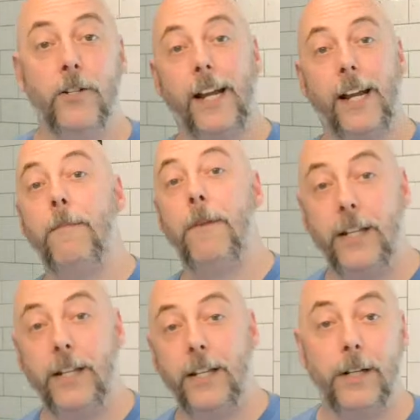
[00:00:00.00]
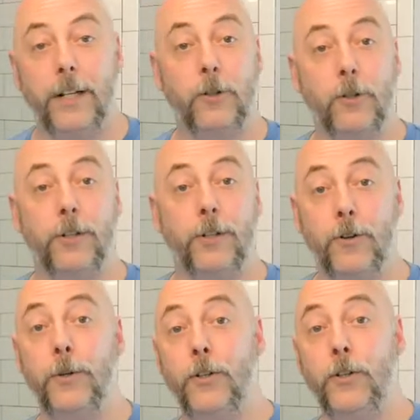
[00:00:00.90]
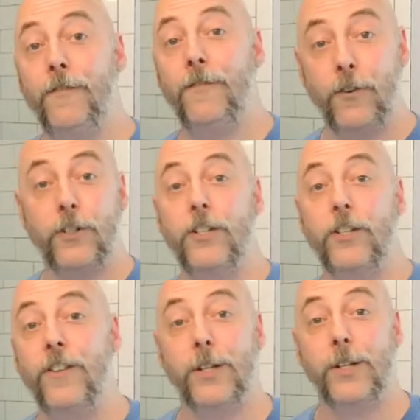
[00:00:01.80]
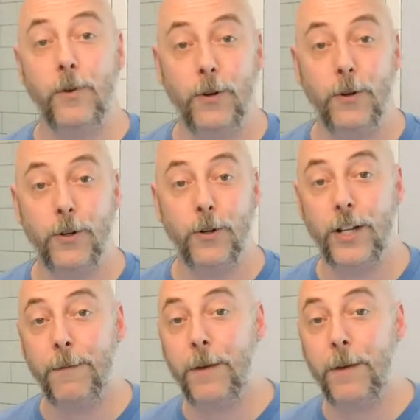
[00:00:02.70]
my video on digital distribution versus physical ownership.